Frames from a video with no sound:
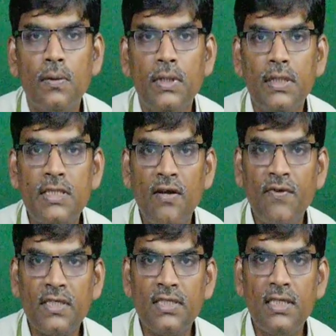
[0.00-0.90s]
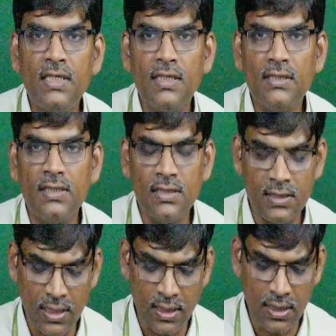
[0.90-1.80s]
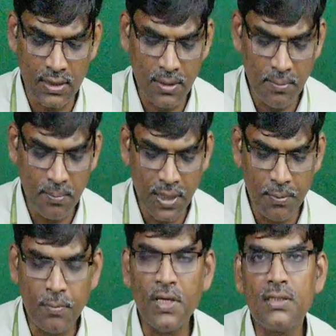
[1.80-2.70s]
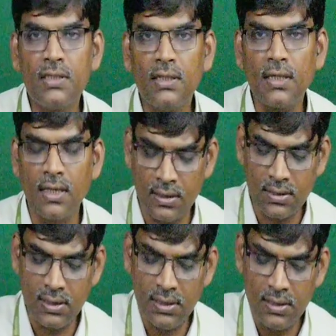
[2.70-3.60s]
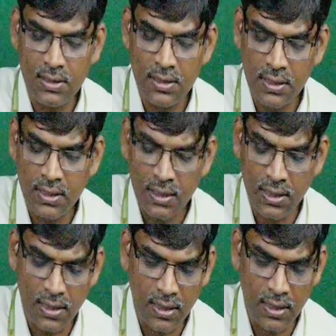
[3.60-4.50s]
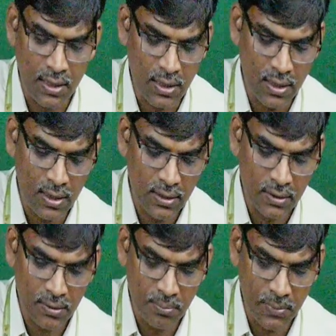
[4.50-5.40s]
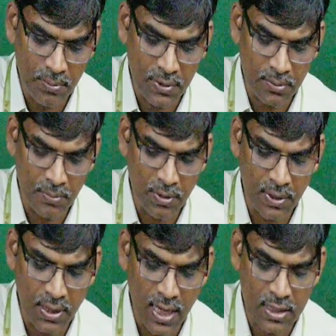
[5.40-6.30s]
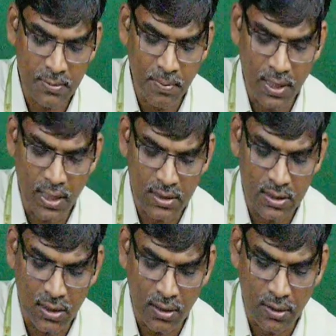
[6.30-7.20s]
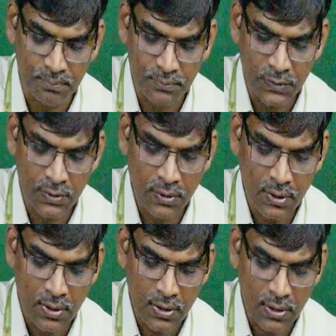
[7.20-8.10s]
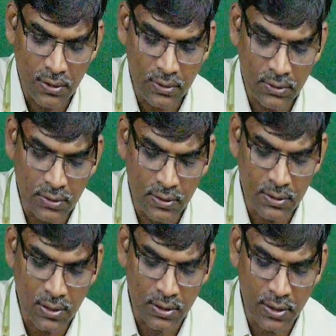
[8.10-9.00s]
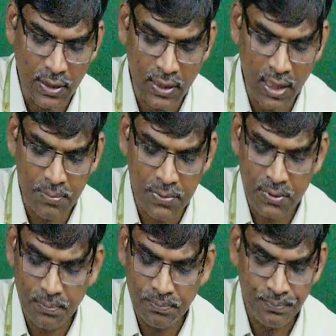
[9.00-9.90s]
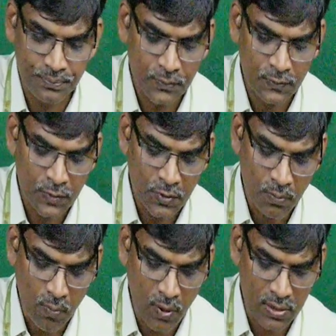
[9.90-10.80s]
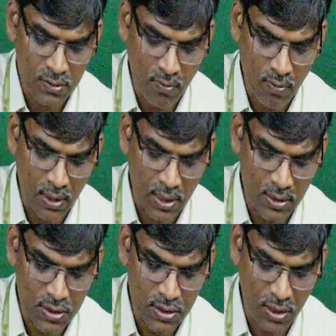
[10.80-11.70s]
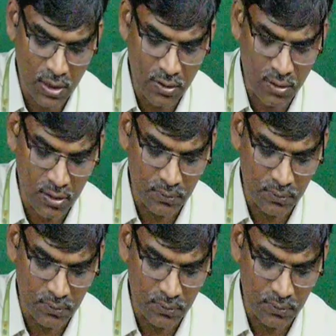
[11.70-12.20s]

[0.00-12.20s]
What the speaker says: In self-excited DC generator, maybe based on the connections, maybe it may be classified as this is the three types. One is called as shunt